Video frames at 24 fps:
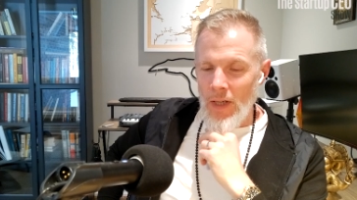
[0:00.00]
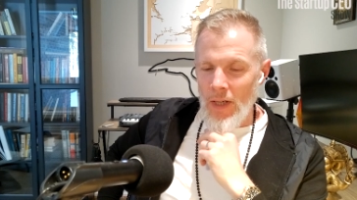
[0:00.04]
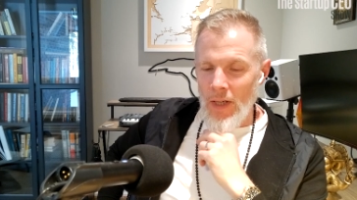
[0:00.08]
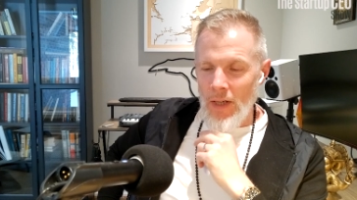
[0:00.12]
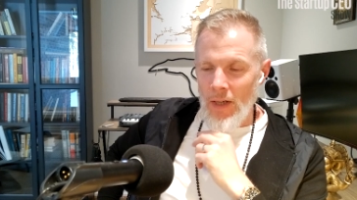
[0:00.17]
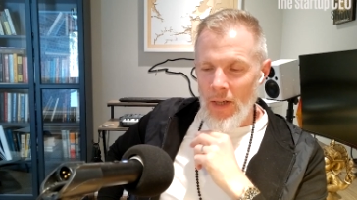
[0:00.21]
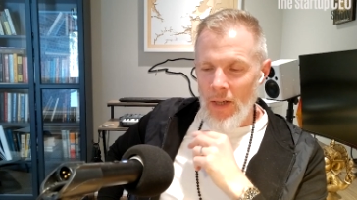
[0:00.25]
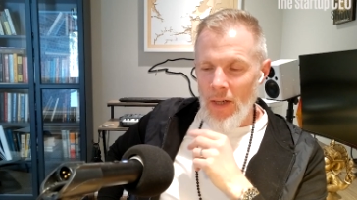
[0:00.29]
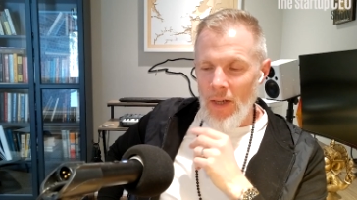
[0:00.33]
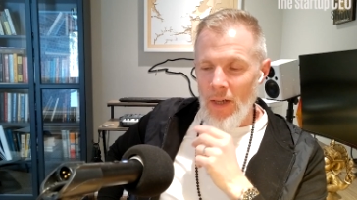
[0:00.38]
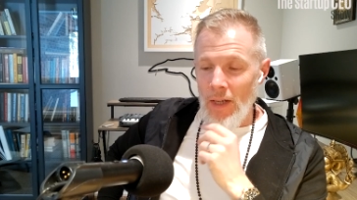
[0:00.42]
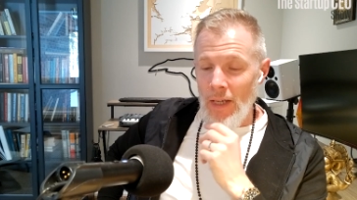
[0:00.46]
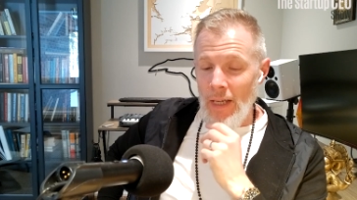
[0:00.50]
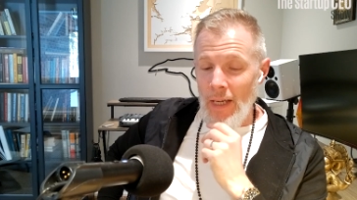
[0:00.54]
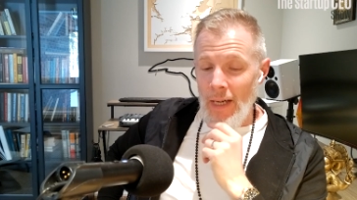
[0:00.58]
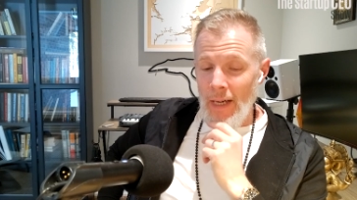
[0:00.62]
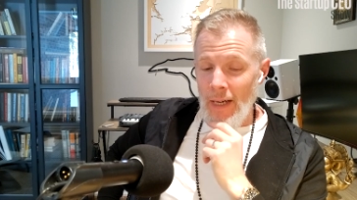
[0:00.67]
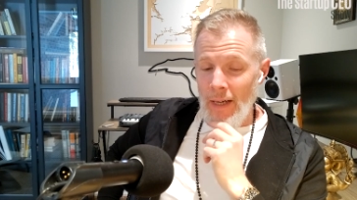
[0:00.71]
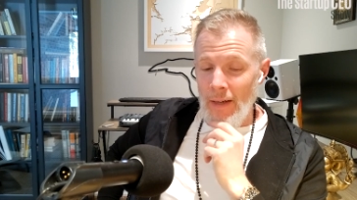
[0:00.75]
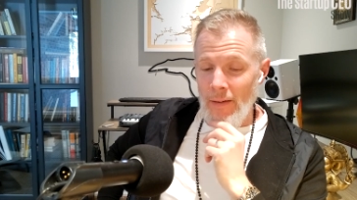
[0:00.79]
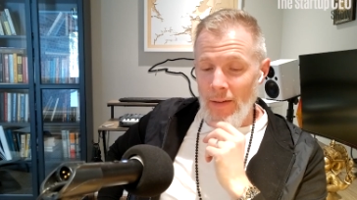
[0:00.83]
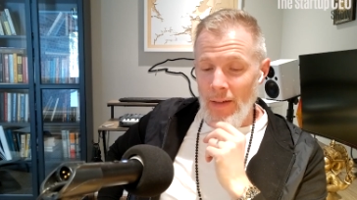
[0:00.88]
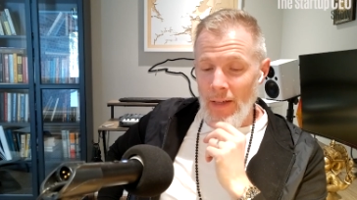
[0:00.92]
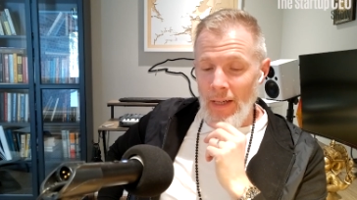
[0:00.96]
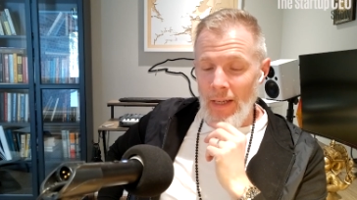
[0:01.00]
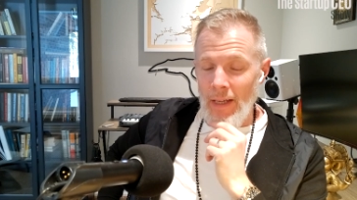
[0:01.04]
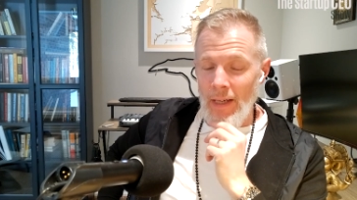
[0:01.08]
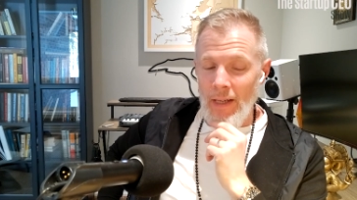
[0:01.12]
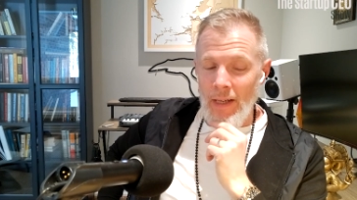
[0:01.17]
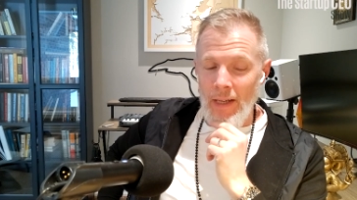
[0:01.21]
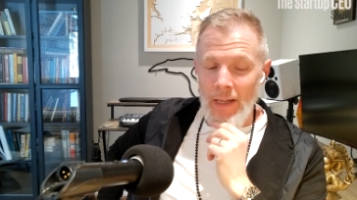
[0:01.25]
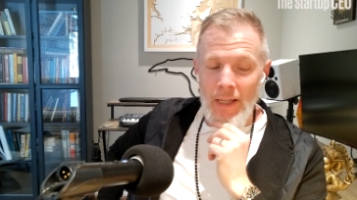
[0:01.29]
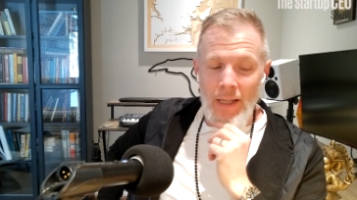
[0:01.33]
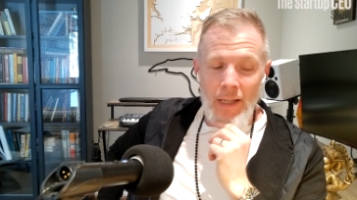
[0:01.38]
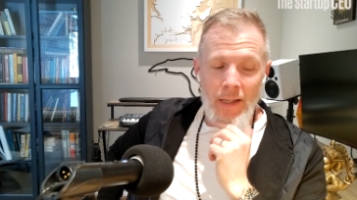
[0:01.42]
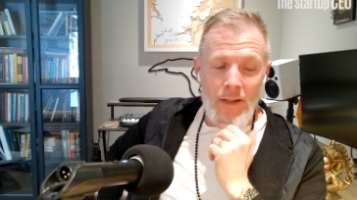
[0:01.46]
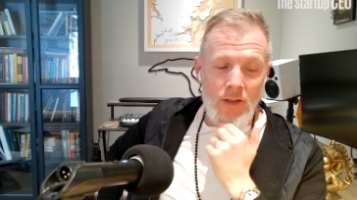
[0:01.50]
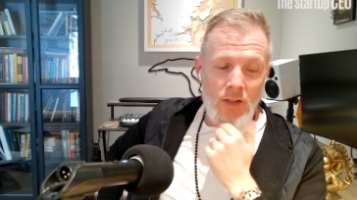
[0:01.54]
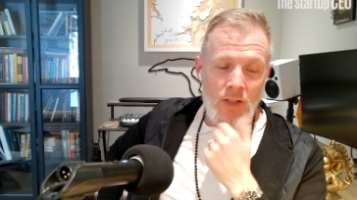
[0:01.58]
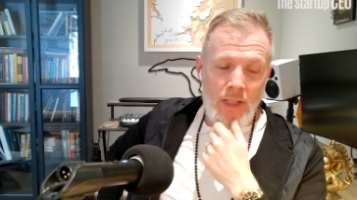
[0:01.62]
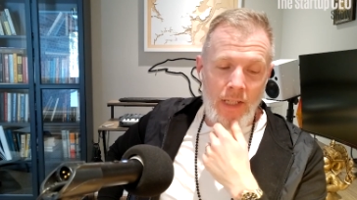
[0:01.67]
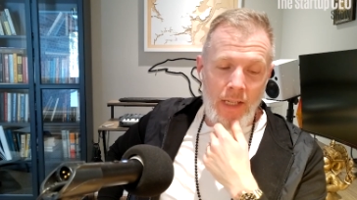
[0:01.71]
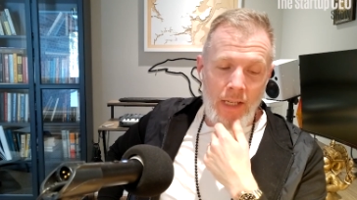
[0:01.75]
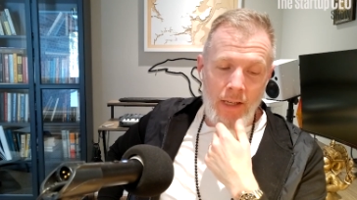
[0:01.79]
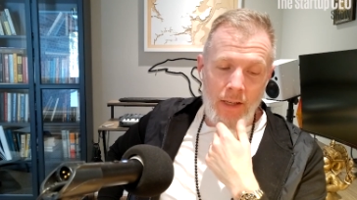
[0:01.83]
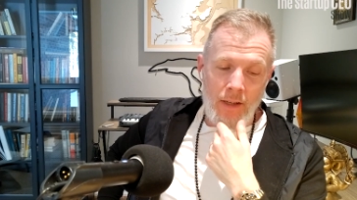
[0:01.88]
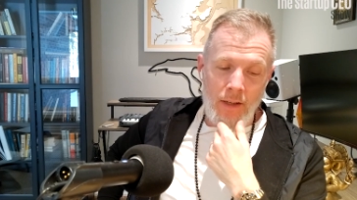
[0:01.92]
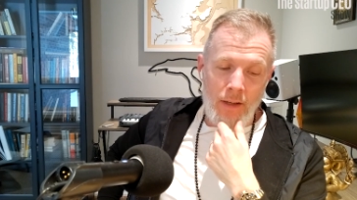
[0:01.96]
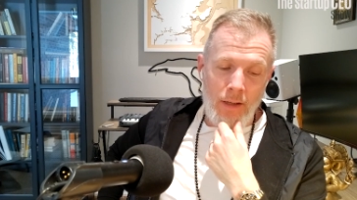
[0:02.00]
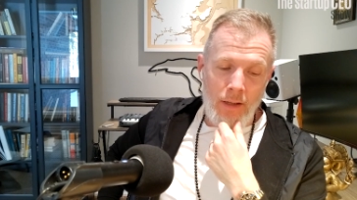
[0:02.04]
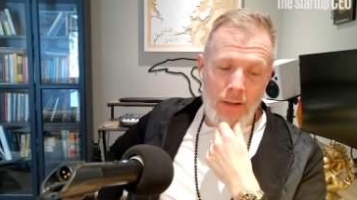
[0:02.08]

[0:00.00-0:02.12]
yeah, and I understand